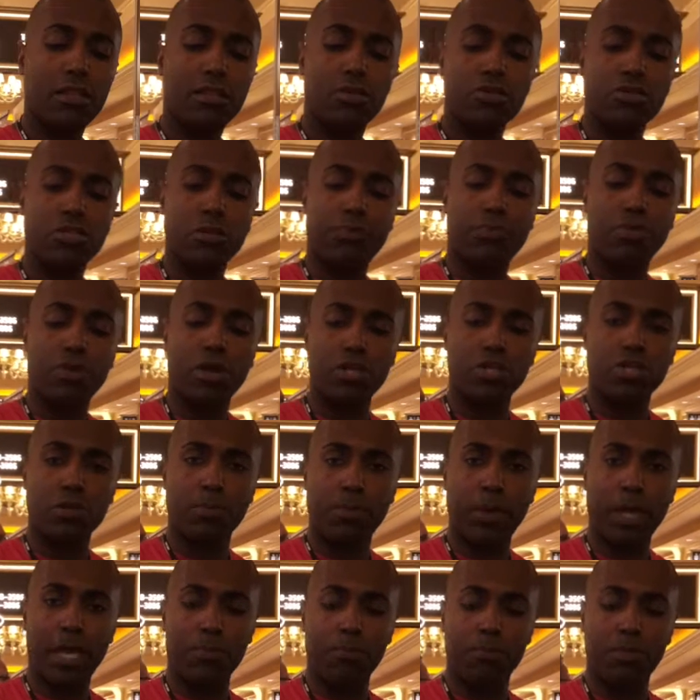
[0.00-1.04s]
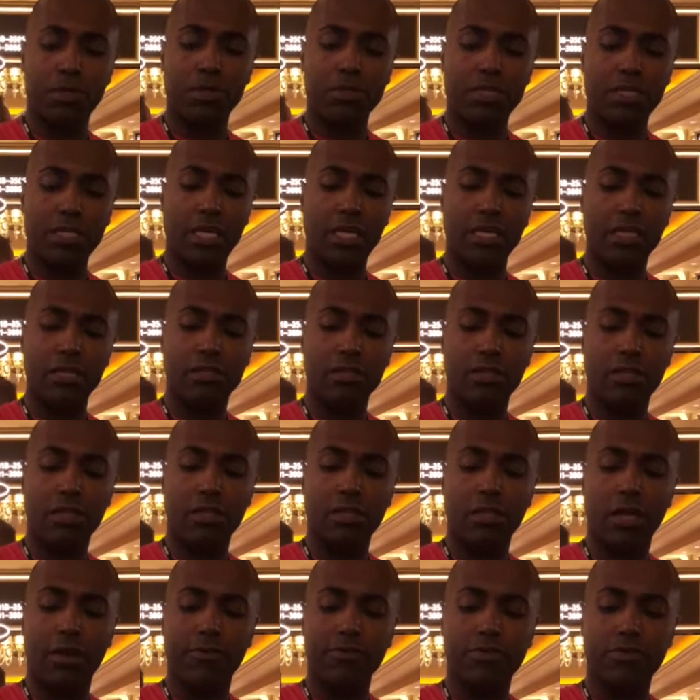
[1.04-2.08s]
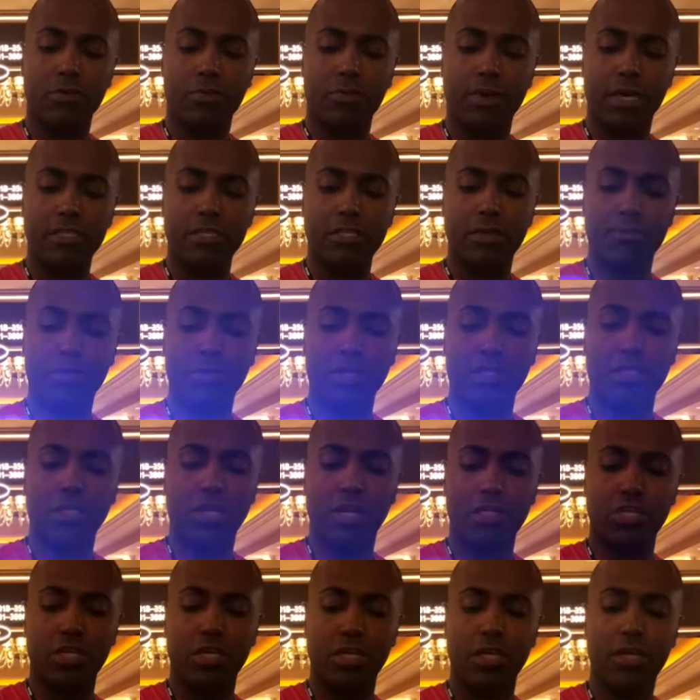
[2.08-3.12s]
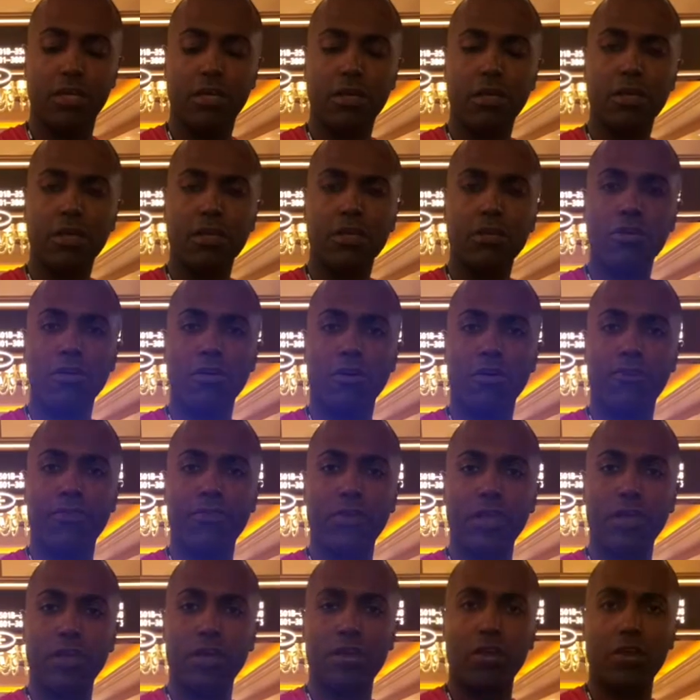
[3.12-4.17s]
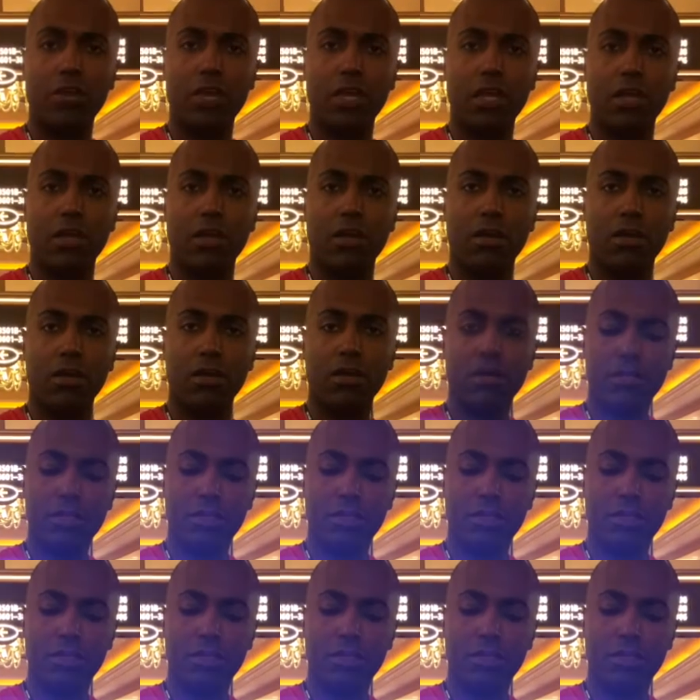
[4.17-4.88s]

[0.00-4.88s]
There's a pressure pad built into the glove, so by simply touching your finger here